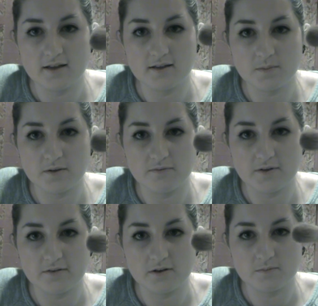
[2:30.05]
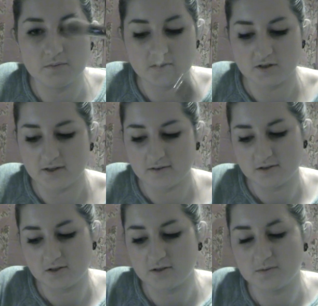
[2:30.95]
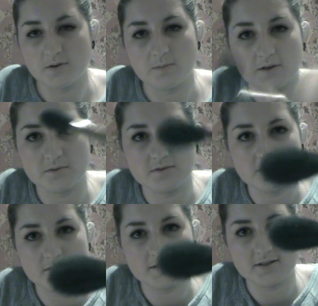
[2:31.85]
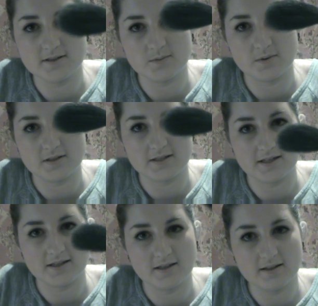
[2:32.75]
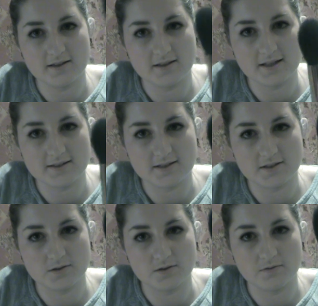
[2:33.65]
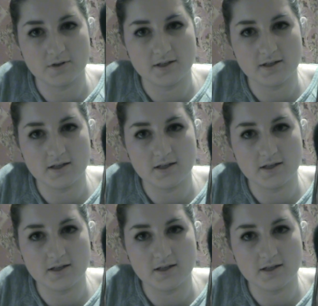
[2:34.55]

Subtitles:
It's my favourite brush. I didn't show this one up close. This one was like, that's the 224.